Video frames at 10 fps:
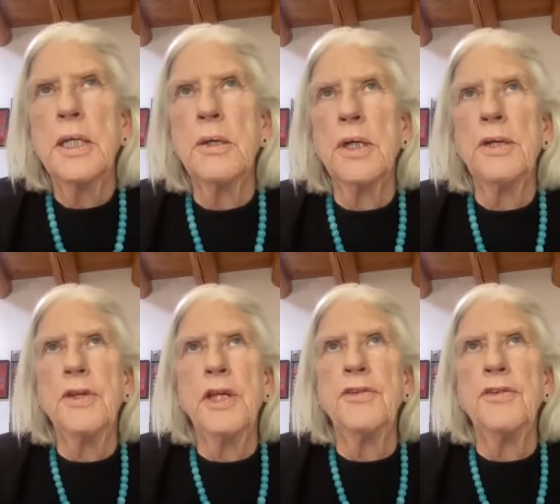you know,
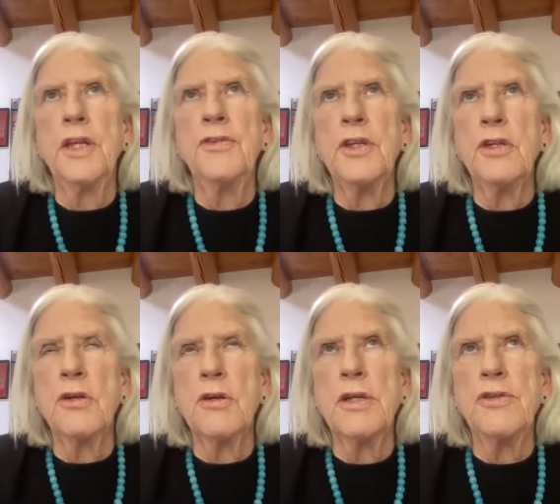it's
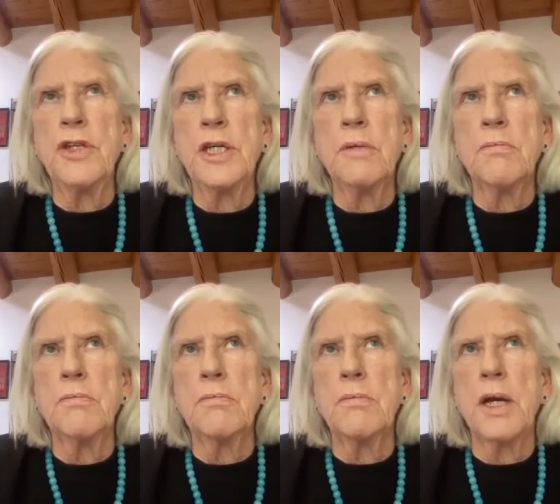encouraging...